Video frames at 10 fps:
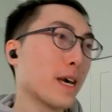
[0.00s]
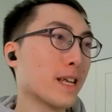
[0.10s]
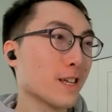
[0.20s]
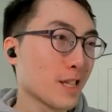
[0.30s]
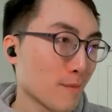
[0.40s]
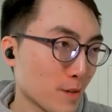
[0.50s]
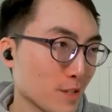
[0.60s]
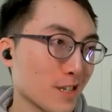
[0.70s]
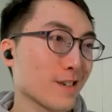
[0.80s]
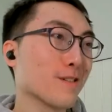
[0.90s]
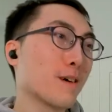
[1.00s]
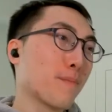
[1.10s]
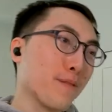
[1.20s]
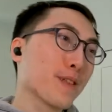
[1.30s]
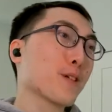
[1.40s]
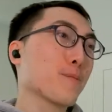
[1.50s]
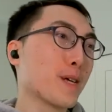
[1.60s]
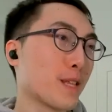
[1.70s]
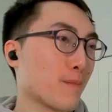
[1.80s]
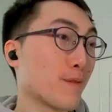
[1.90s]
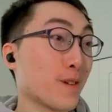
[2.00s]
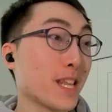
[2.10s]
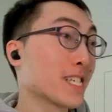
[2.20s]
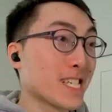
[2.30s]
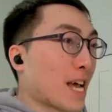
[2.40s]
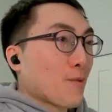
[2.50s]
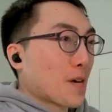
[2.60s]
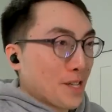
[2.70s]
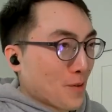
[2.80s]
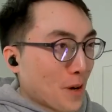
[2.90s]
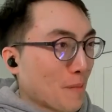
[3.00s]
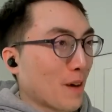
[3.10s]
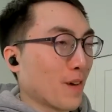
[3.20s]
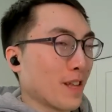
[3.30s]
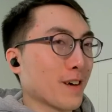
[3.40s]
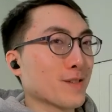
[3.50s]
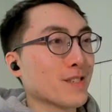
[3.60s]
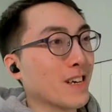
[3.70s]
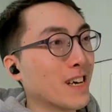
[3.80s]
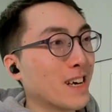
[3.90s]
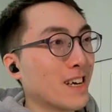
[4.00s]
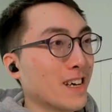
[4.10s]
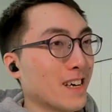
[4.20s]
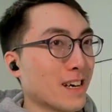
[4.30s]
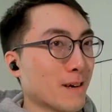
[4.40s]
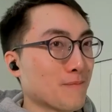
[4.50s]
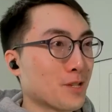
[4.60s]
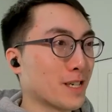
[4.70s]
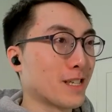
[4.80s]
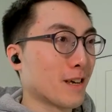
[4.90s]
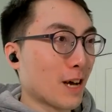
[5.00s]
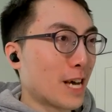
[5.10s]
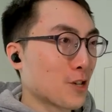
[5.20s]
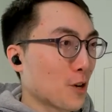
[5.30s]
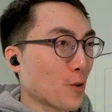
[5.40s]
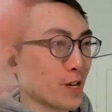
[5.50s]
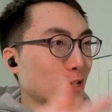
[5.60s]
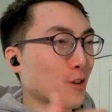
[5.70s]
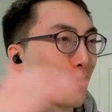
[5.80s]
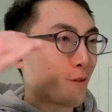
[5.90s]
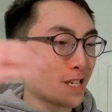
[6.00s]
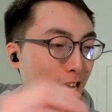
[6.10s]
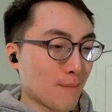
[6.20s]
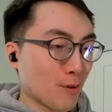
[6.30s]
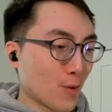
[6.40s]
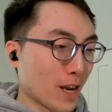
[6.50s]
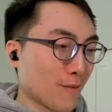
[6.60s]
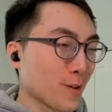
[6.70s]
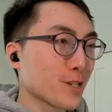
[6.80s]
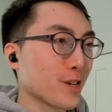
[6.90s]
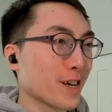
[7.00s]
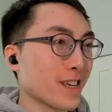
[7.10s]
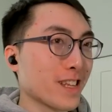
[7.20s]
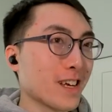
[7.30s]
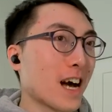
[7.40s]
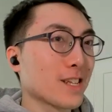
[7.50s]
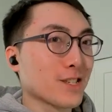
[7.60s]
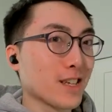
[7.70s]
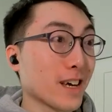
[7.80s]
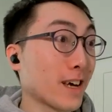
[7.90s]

bit on number two, improve a little bit on number three. That's exactly what I do on my videos. Um, yep, yep. Just the Asian goalie show, for example, when I first started, I just